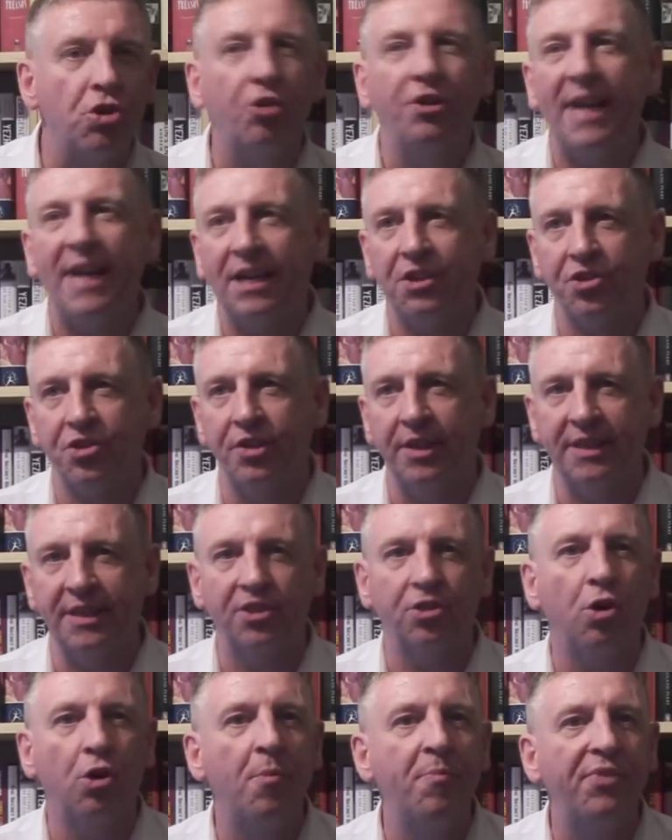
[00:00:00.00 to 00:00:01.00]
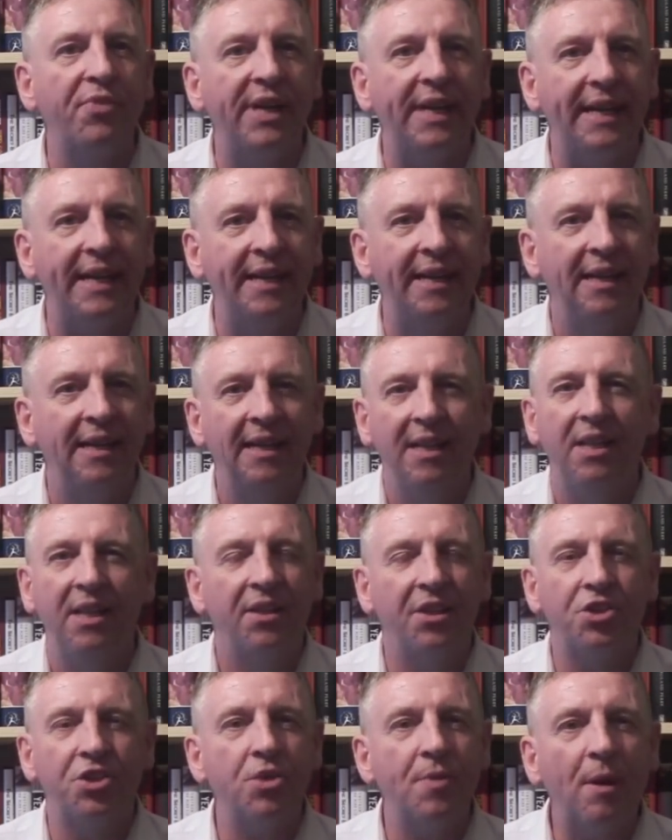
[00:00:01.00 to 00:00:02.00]
or Nationalist or Britain.
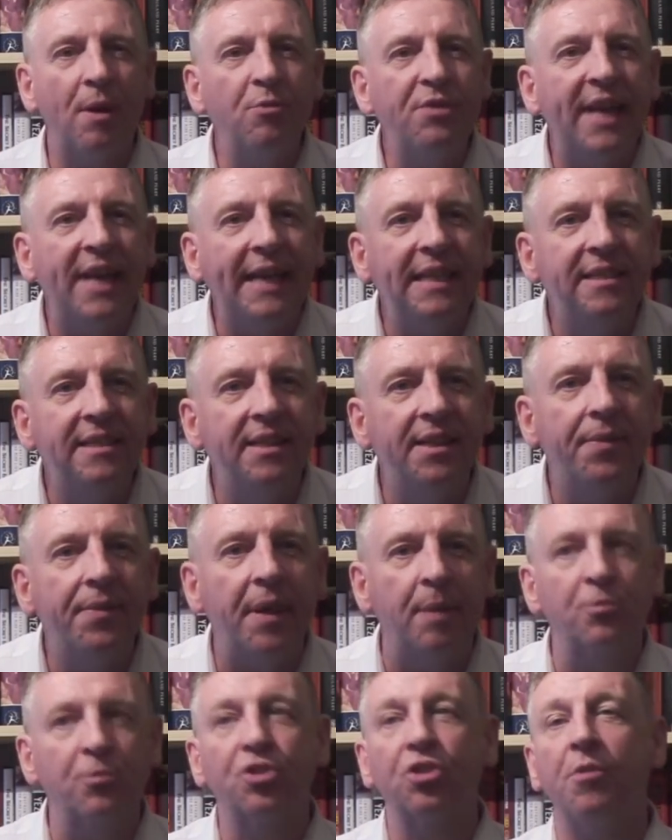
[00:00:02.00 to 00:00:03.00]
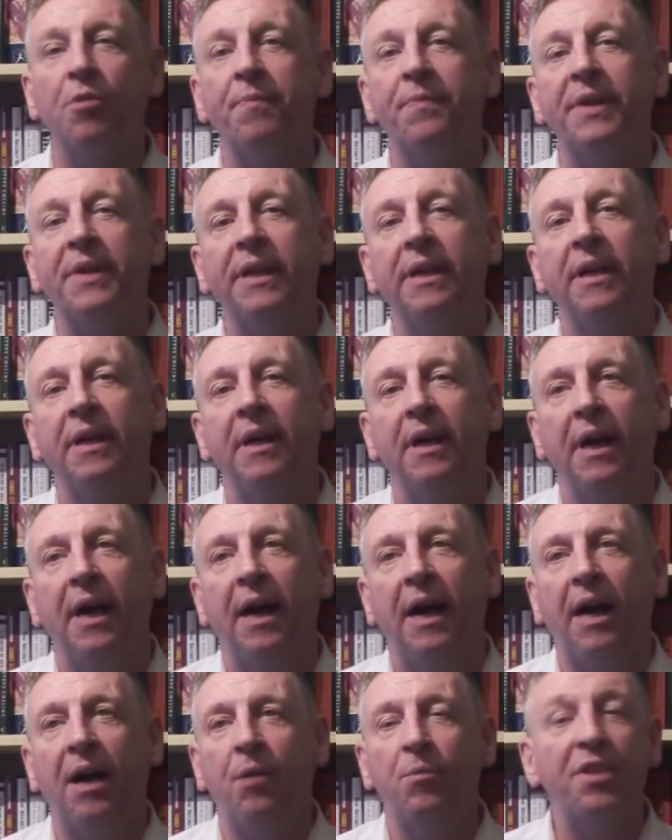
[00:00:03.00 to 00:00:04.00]
They're too outdated, them. Something
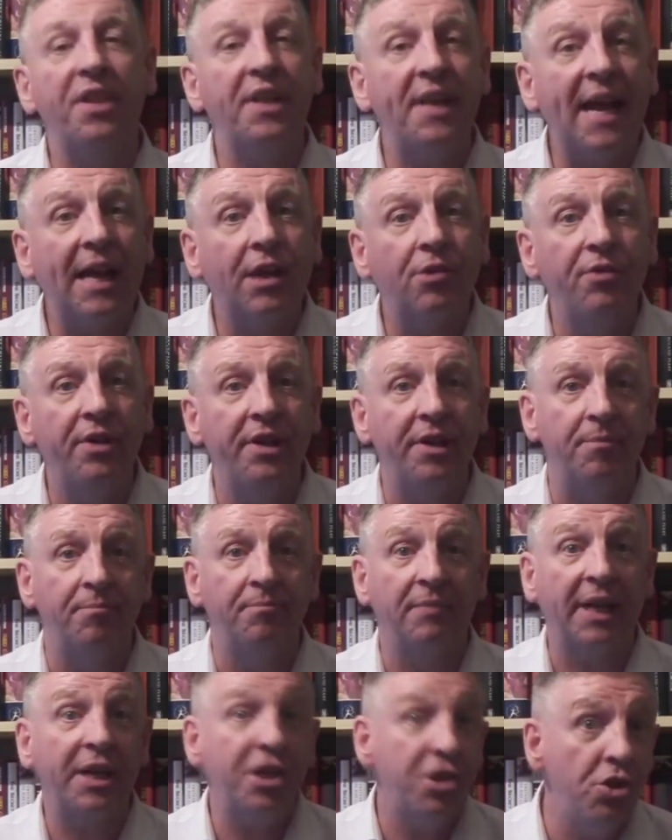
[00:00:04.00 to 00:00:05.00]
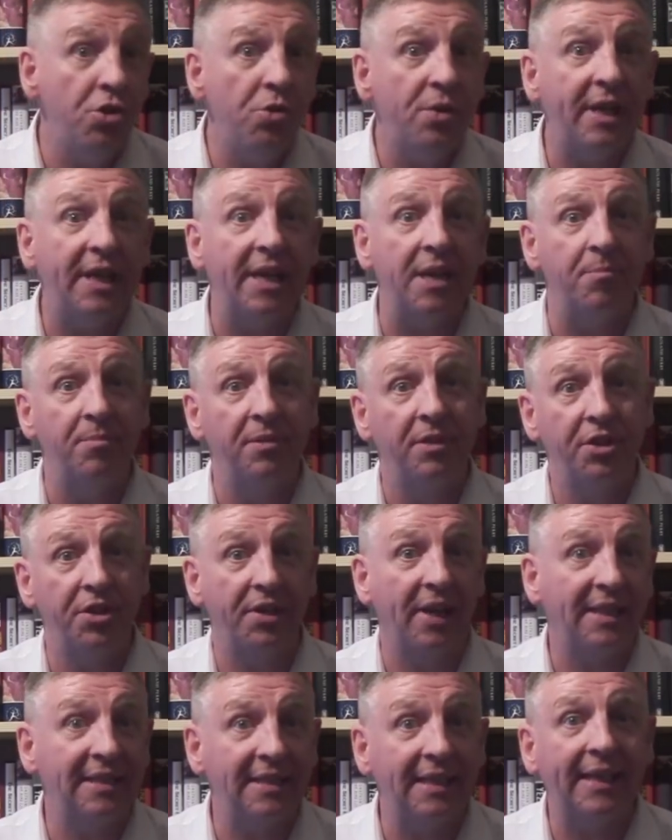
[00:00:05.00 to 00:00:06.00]
with an acronym, like UKIP,
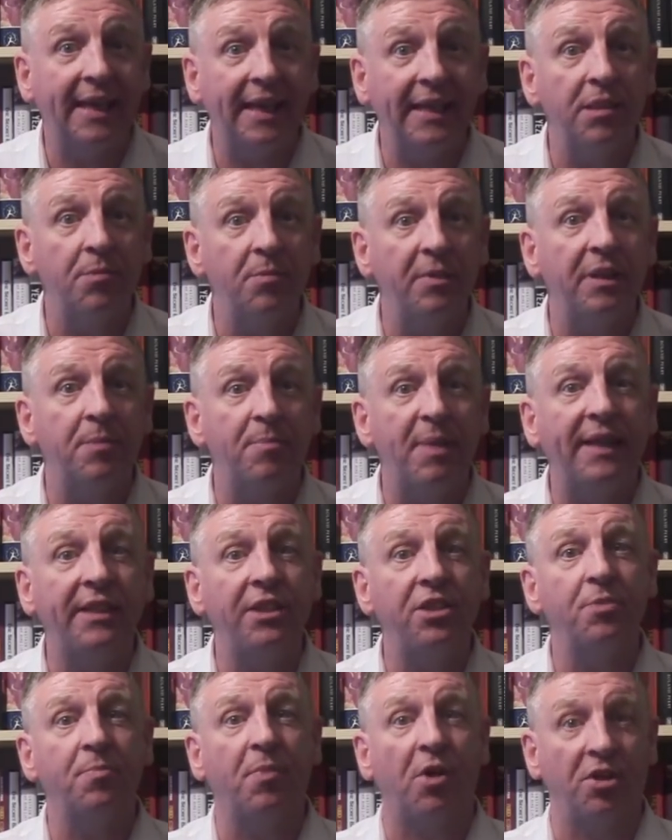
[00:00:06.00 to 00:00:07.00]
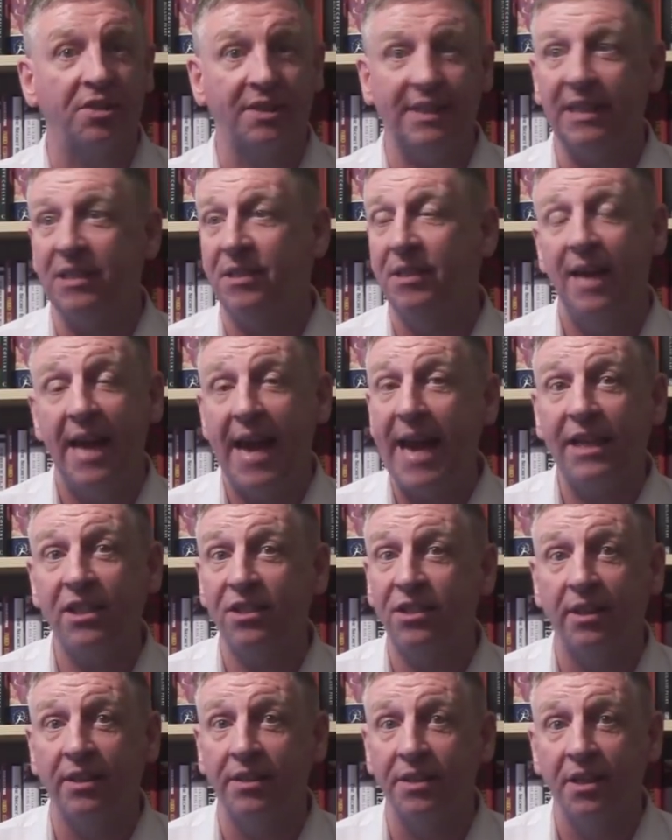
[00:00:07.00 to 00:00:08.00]
United Kingdom Independence Party. That's
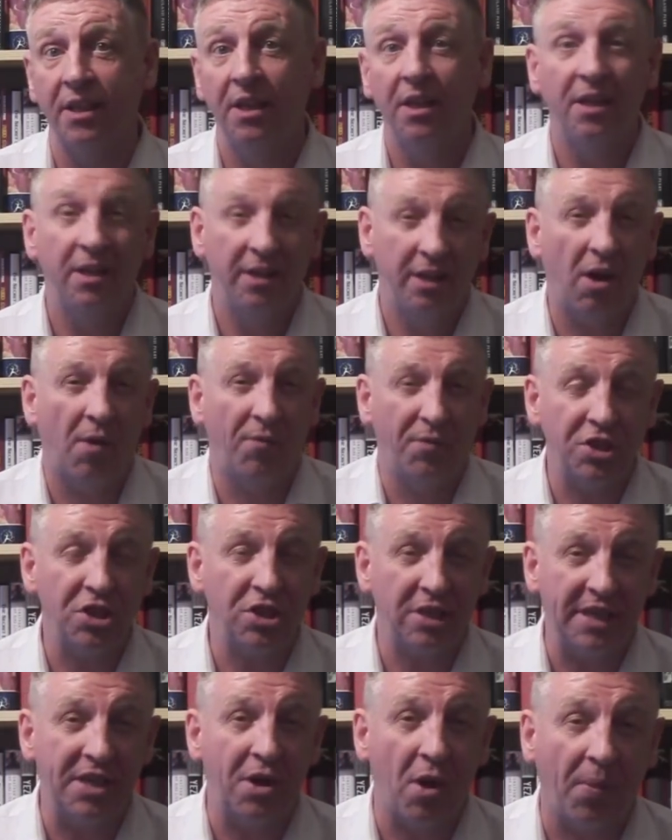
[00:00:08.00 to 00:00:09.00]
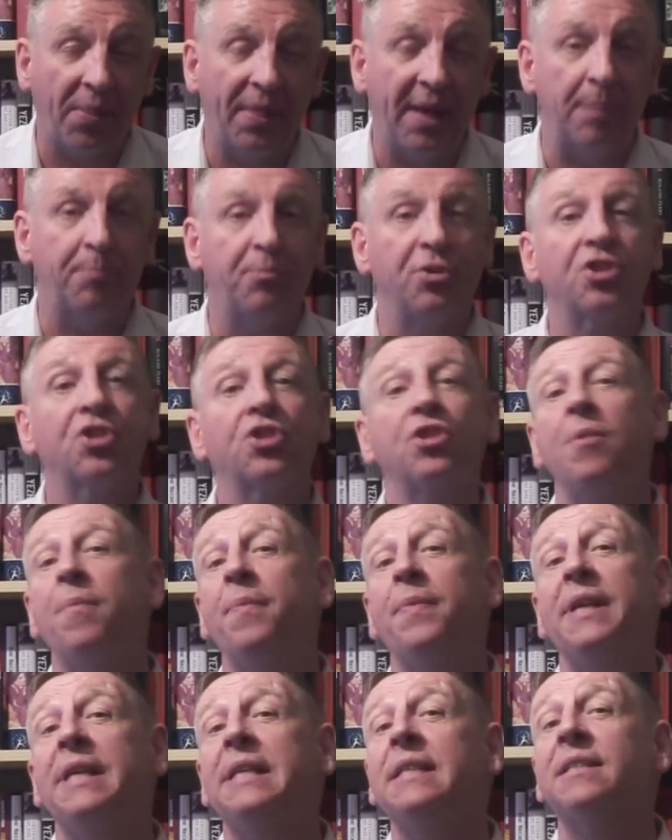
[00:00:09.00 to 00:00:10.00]
excellent. Obviously not that, but
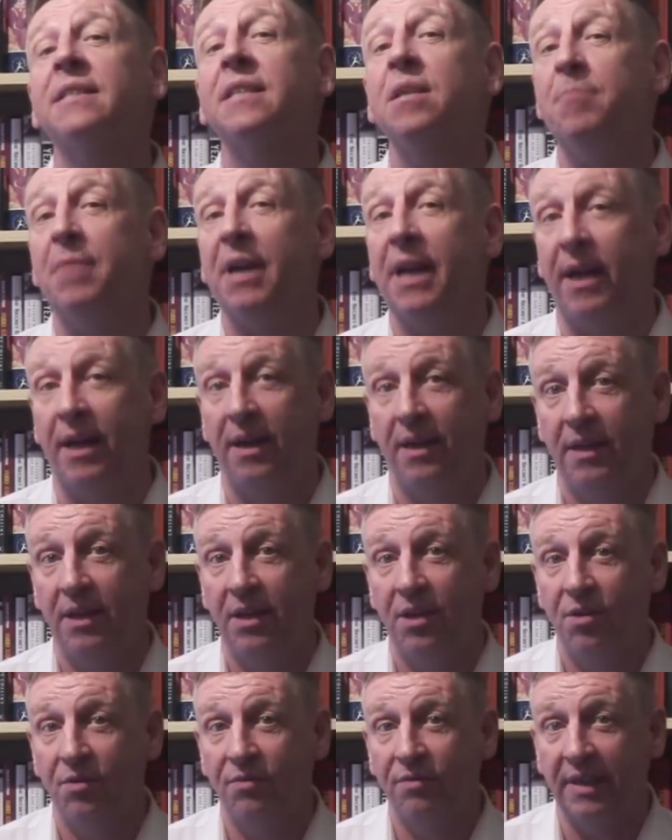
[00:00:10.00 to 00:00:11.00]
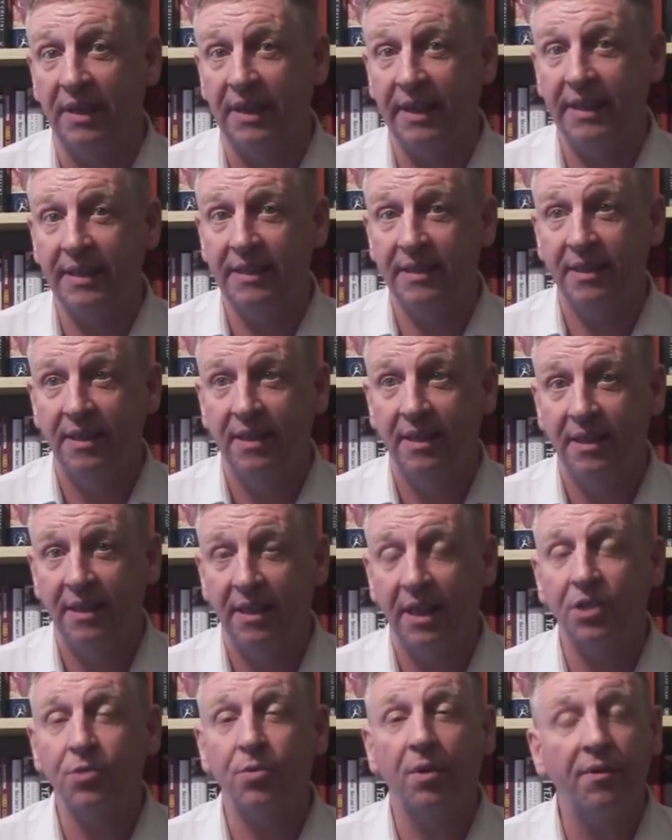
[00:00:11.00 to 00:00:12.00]
something similar, right?
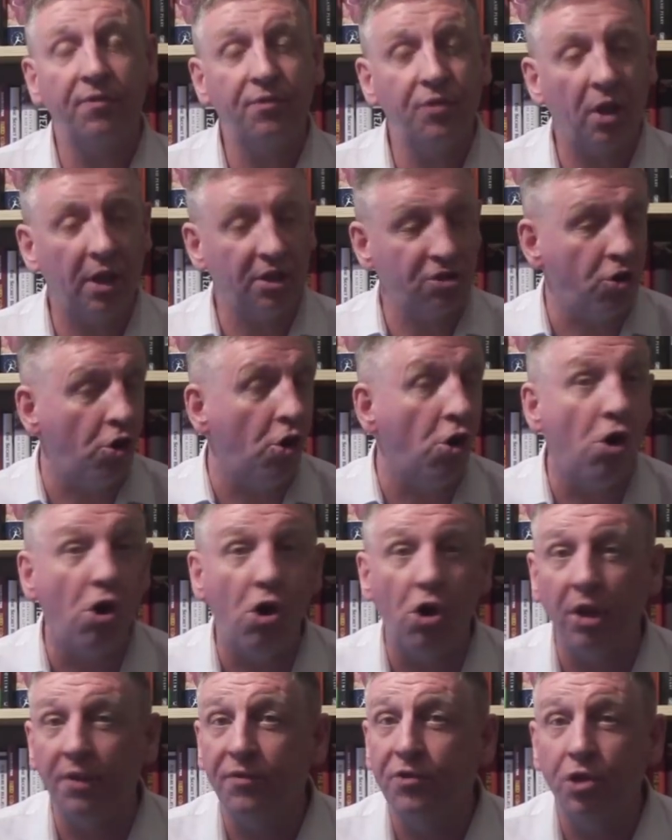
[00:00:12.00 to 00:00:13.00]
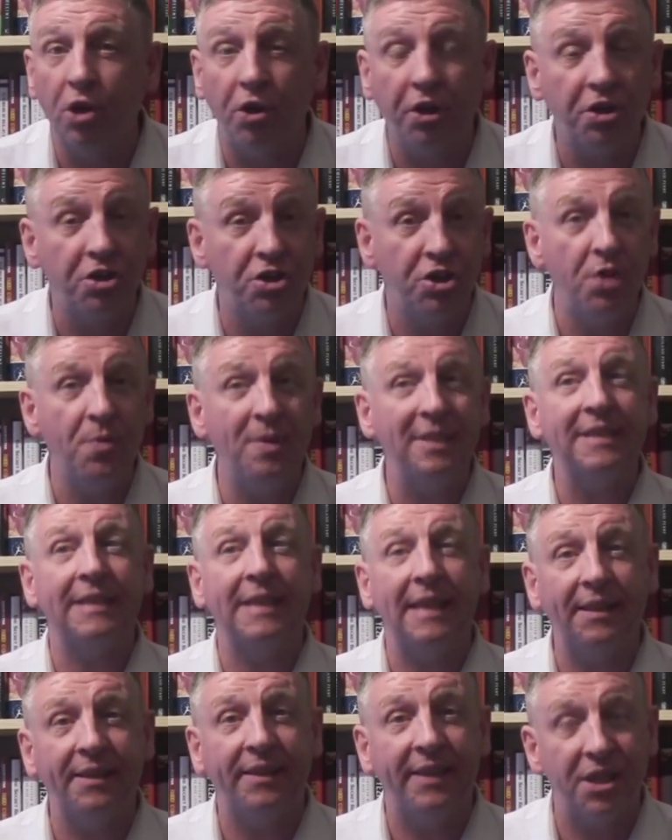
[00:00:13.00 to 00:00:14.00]
That's all I've got to do is
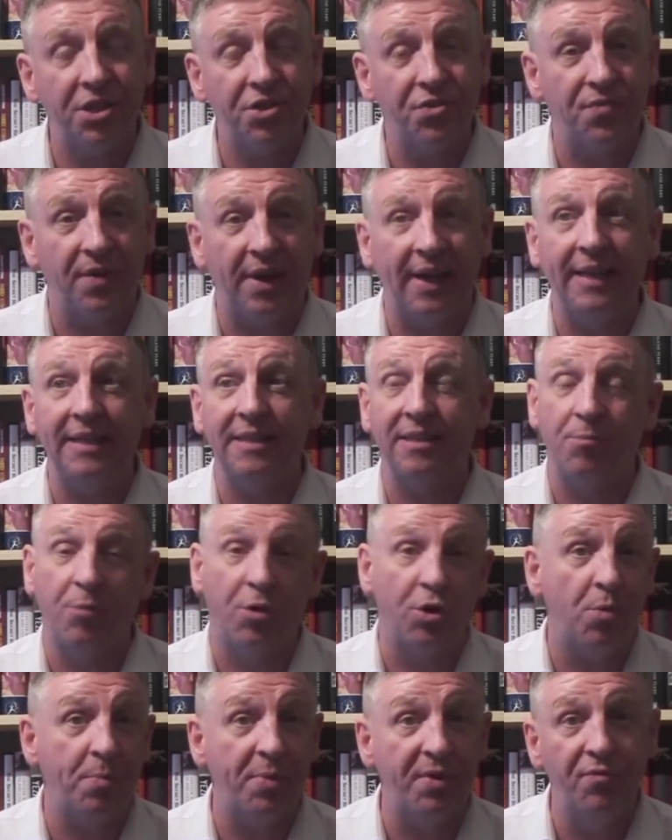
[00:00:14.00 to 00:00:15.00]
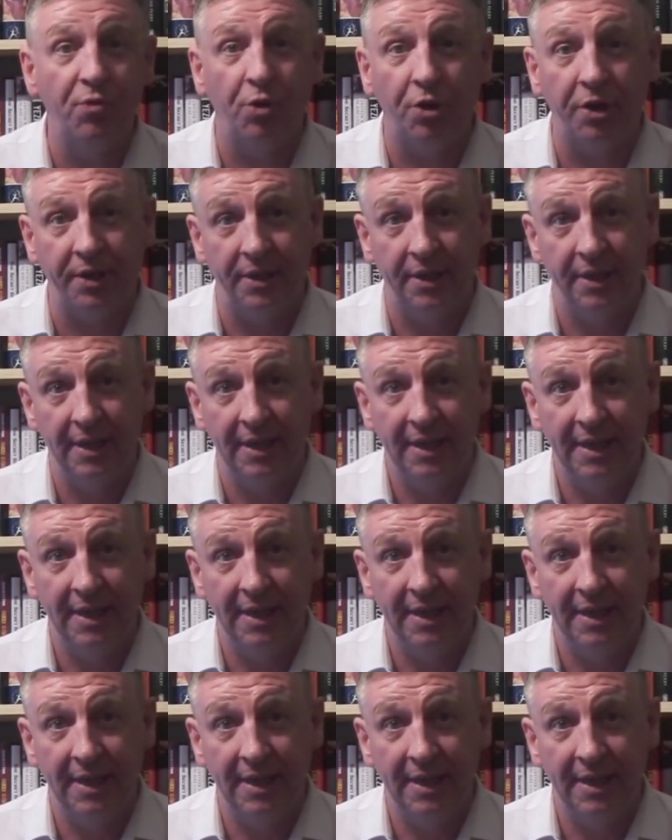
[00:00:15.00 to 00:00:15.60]
get this right and we're up and running.